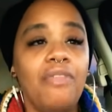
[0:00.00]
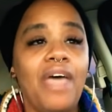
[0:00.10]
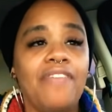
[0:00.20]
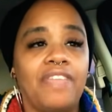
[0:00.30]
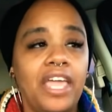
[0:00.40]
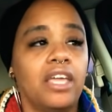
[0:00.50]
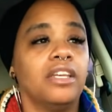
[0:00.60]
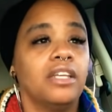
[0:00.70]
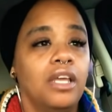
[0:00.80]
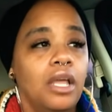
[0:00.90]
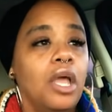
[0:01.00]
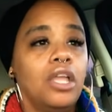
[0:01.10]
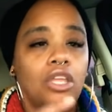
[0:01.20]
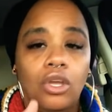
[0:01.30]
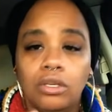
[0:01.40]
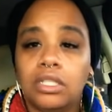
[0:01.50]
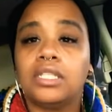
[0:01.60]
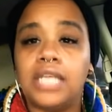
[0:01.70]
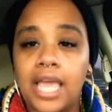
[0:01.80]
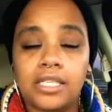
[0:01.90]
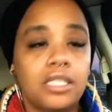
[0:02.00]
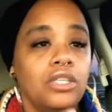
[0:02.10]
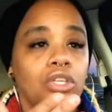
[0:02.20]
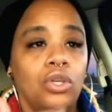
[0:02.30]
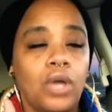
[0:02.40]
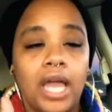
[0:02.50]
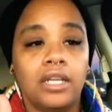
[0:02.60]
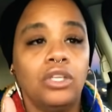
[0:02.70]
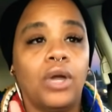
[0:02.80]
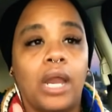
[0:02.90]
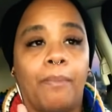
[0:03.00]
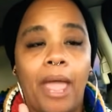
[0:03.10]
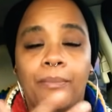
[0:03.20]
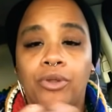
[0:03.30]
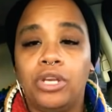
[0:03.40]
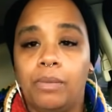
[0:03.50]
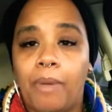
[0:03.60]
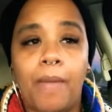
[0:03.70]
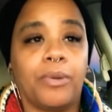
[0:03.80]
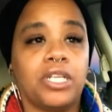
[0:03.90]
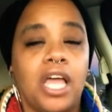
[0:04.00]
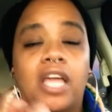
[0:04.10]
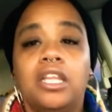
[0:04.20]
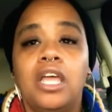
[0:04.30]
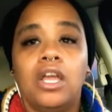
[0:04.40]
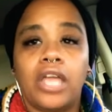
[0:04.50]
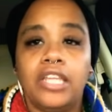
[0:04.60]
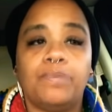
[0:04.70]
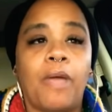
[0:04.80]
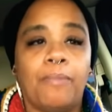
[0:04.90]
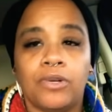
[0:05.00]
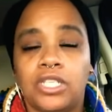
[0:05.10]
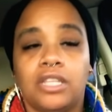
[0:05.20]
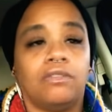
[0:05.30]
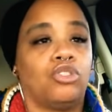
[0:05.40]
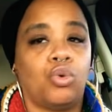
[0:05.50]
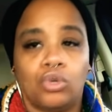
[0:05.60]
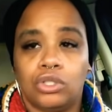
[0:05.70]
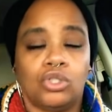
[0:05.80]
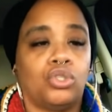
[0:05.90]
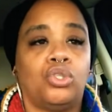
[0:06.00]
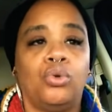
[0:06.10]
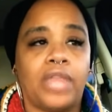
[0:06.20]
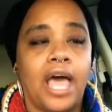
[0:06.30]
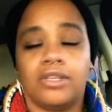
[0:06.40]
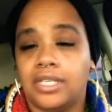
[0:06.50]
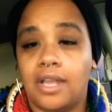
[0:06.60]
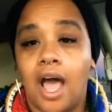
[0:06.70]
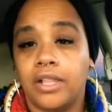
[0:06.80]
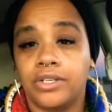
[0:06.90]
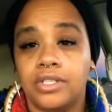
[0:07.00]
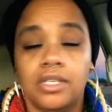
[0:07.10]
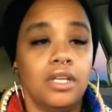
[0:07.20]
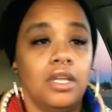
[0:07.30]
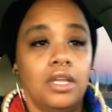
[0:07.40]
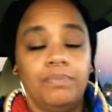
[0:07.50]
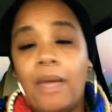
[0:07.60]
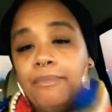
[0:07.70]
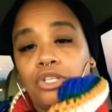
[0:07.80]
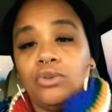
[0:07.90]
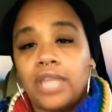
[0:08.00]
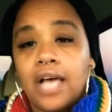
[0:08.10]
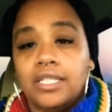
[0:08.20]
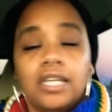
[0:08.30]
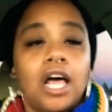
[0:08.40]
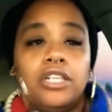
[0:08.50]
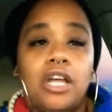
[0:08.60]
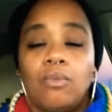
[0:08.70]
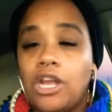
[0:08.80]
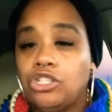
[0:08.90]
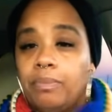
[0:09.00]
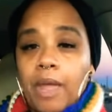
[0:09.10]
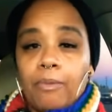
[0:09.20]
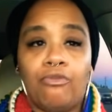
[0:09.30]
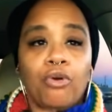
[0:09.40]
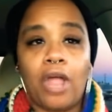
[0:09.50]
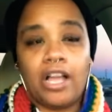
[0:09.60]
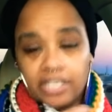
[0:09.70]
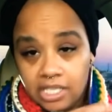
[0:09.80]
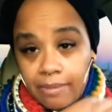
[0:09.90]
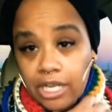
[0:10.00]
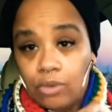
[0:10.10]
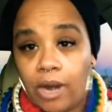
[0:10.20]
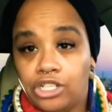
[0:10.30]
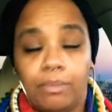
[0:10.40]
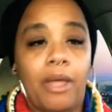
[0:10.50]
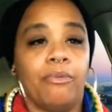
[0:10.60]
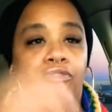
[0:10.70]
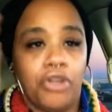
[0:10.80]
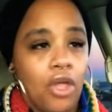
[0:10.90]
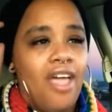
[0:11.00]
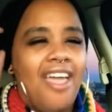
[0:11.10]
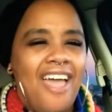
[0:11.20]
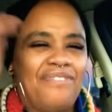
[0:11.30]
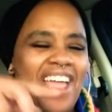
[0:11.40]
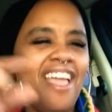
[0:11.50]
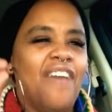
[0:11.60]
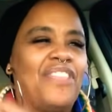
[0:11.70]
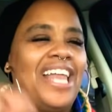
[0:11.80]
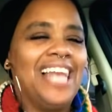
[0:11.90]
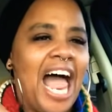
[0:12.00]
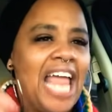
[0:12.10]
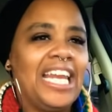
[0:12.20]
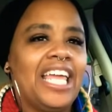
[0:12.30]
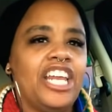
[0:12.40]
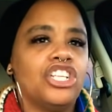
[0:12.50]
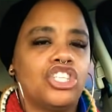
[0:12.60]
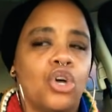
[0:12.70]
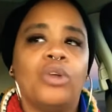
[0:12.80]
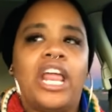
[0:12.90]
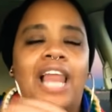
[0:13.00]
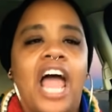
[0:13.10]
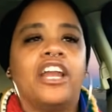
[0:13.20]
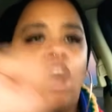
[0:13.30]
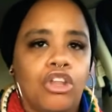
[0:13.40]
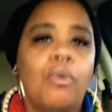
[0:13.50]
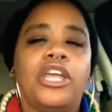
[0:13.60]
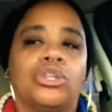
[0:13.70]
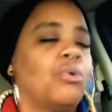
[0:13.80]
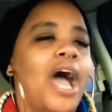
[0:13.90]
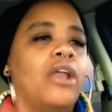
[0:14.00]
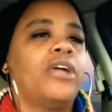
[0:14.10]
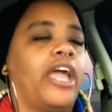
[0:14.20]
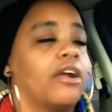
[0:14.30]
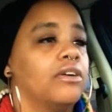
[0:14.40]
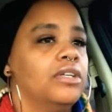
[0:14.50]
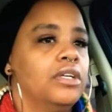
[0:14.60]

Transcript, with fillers: that they can you test. You got a you got a paper. You need paper done. Okay, this paper is two thousand dollars. Pay me two thousand dollars. I'll write your paper for you. I'll get somebody to write your paper for you. If they if they lying to get in school, they lying all the way through. I don't care.